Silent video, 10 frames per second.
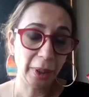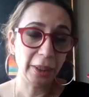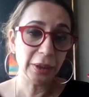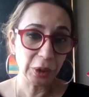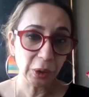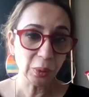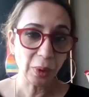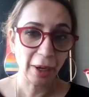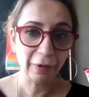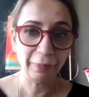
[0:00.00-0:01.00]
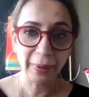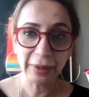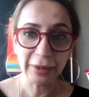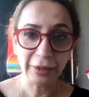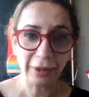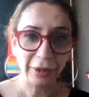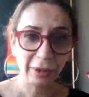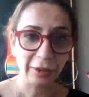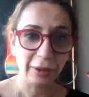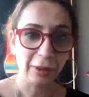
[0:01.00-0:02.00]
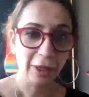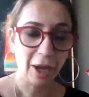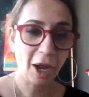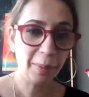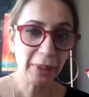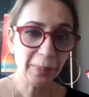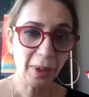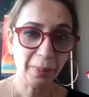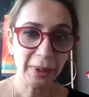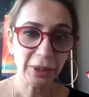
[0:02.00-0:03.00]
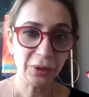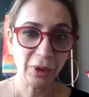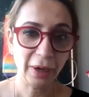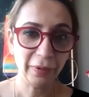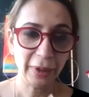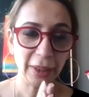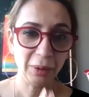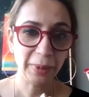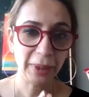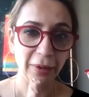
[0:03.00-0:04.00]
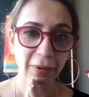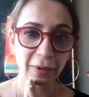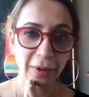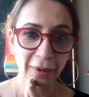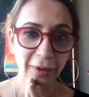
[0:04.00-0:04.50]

Whereas you have built, uh, how many properties do you have right now, Ben?